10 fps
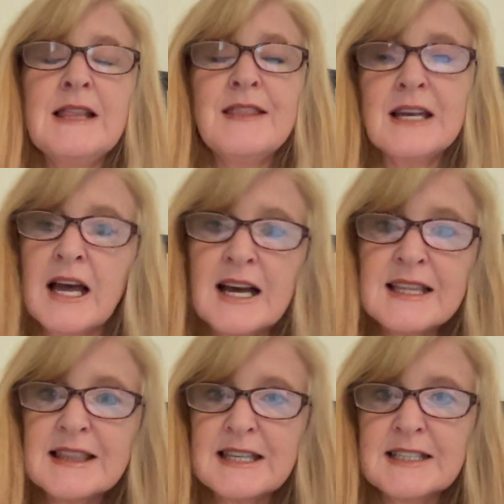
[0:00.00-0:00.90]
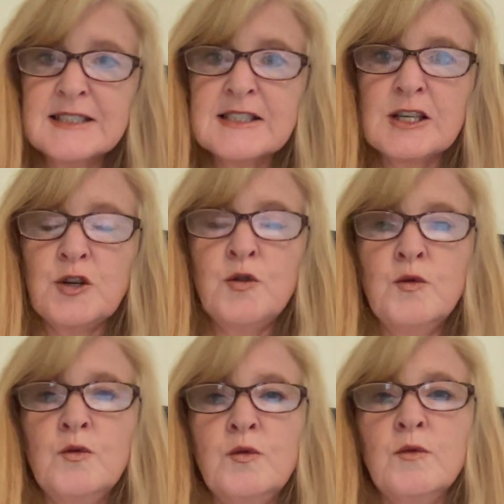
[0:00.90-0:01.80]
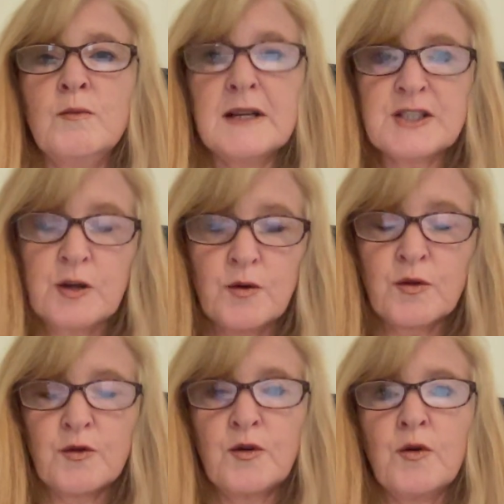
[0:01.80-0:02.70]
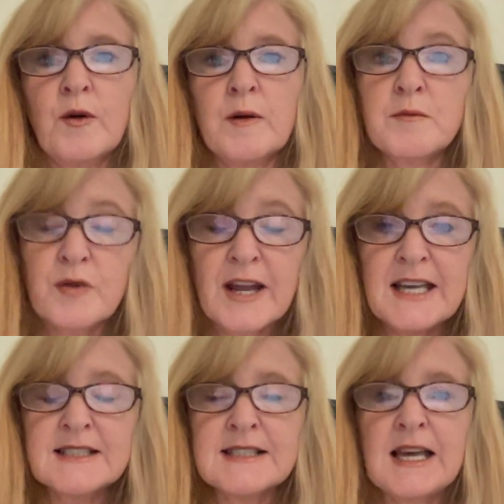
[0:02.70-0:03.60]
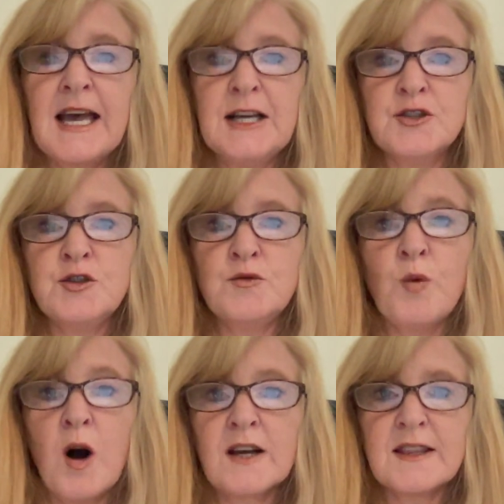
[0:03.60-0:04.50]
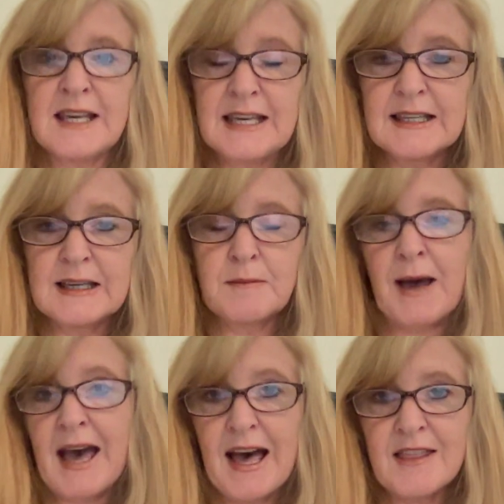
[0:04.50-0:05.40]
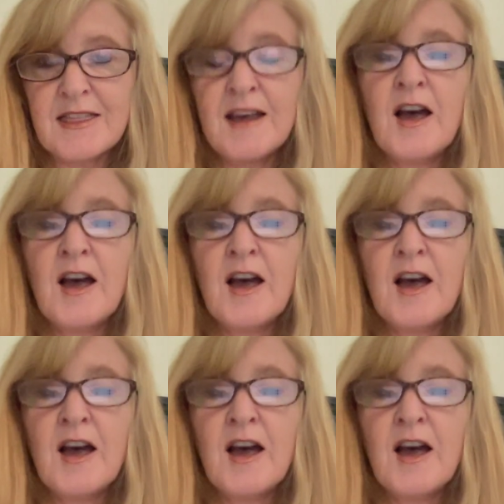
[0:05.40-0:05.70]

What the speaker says: the 9 things that you must go through or embrace as you walk the healing path